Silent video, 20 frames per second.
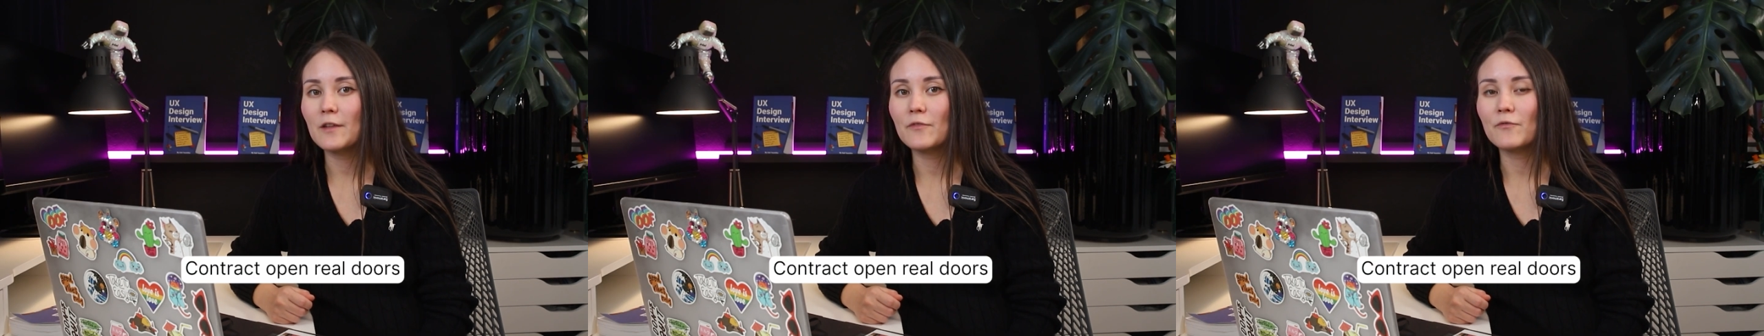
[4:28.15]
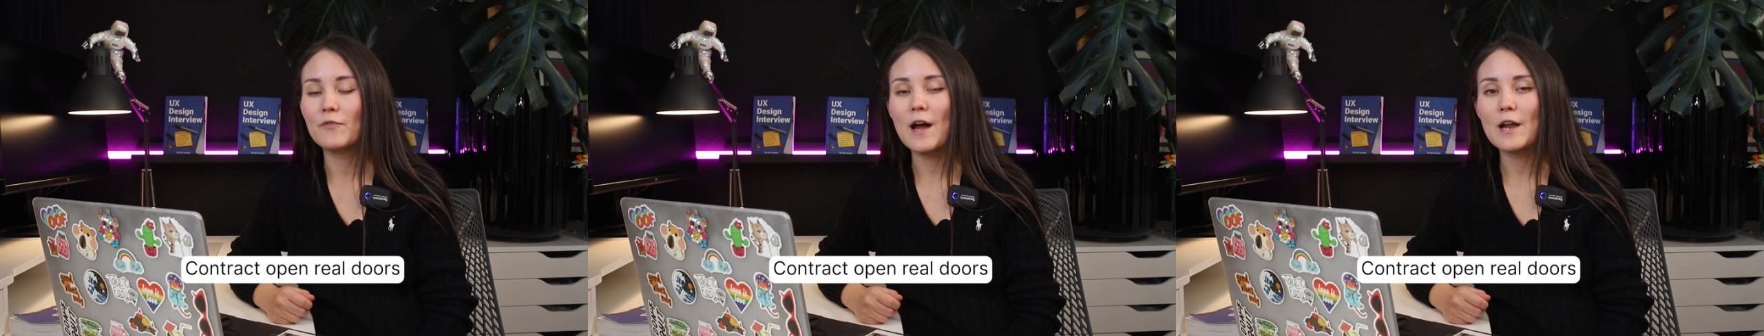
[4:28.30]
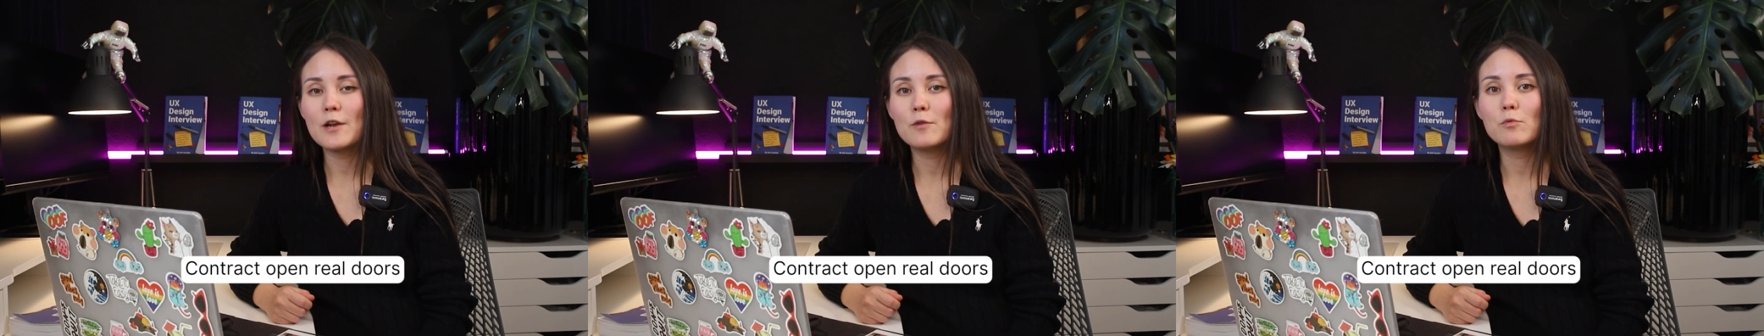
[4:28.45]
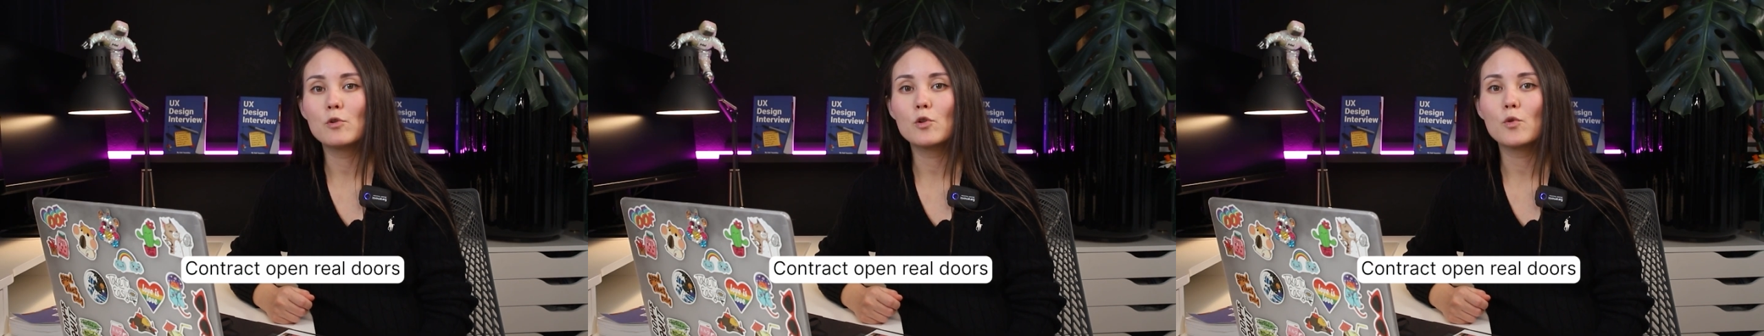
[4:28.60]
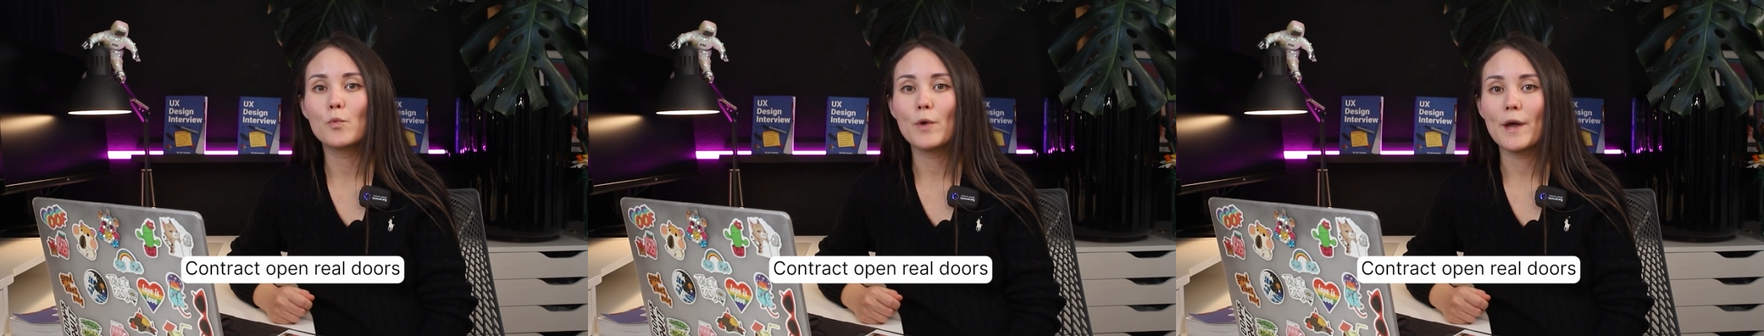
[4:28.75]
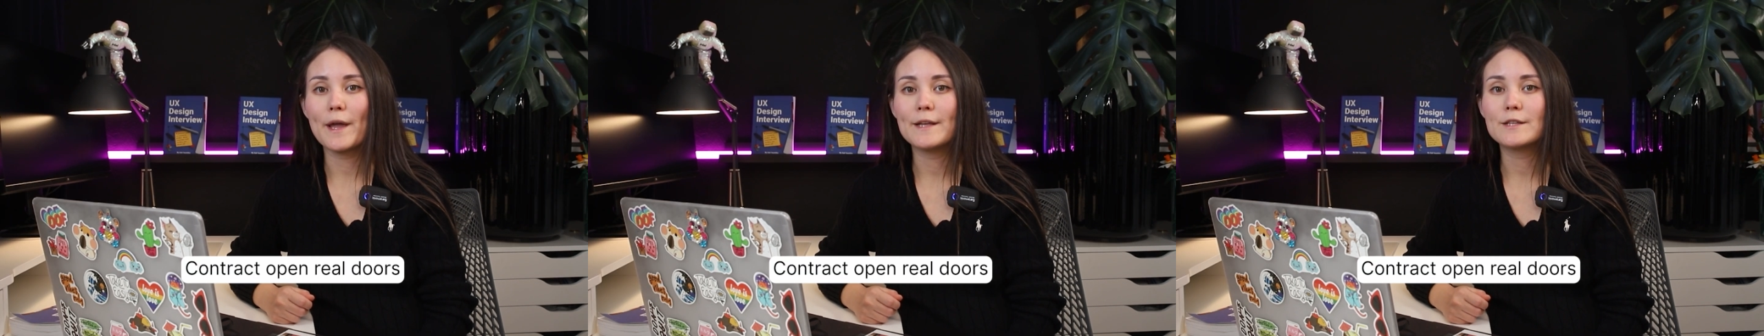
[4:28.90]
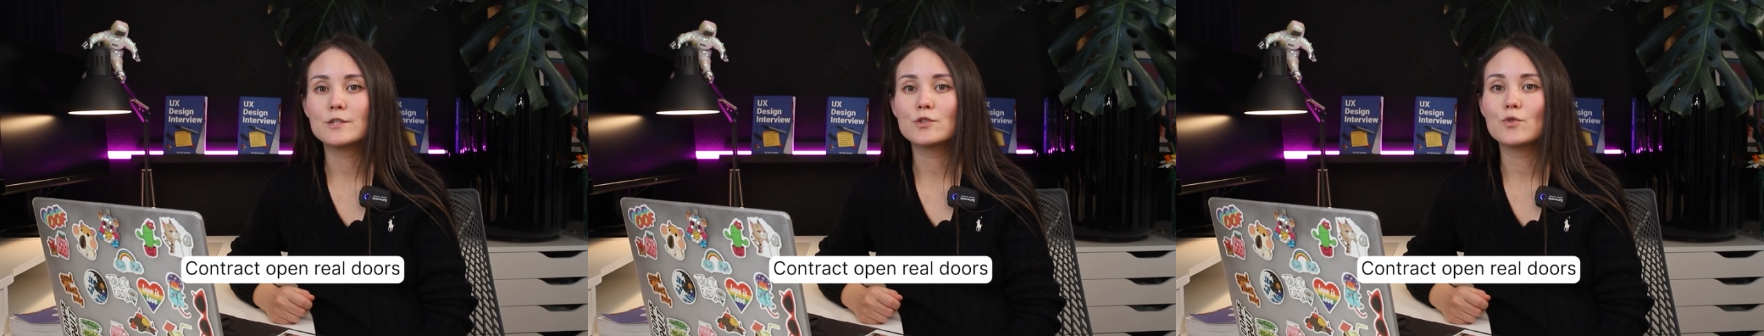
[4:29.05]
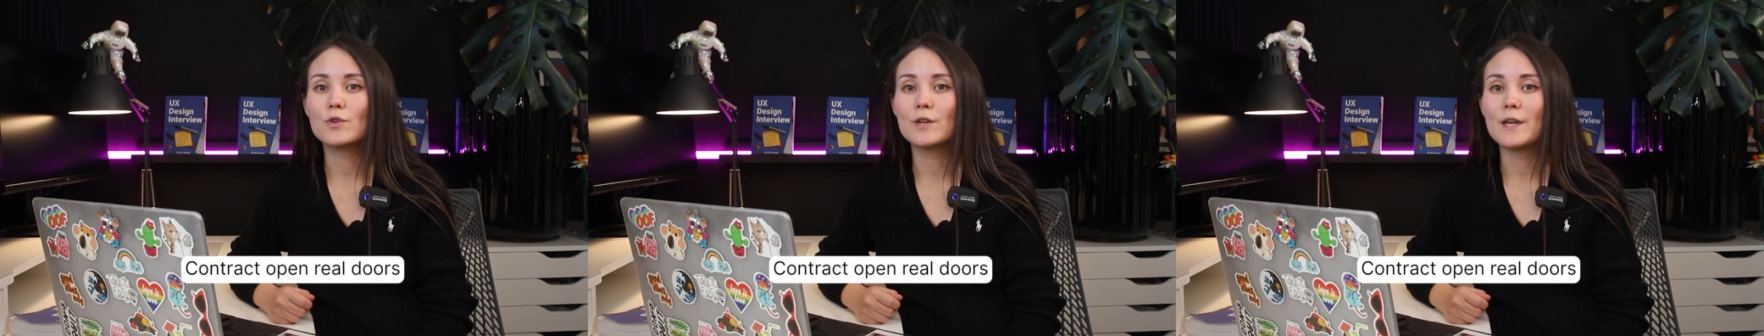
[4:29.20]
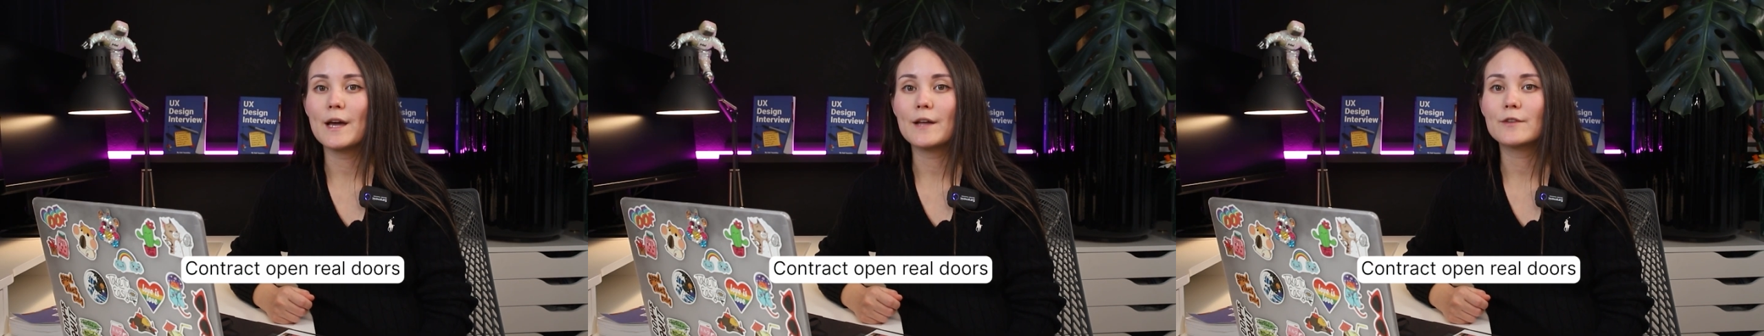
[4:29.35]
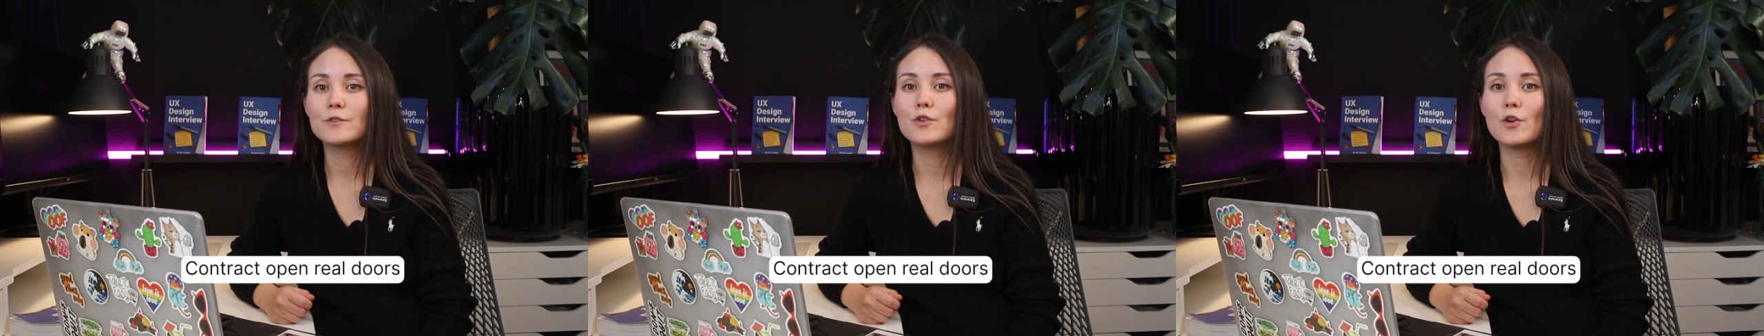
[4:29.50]
and valuable ways to
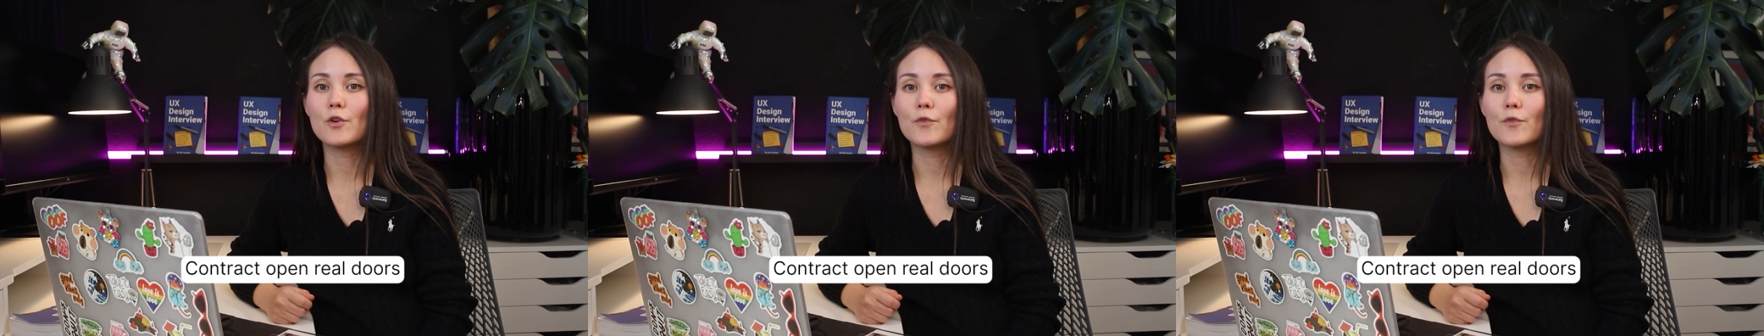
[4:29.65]
get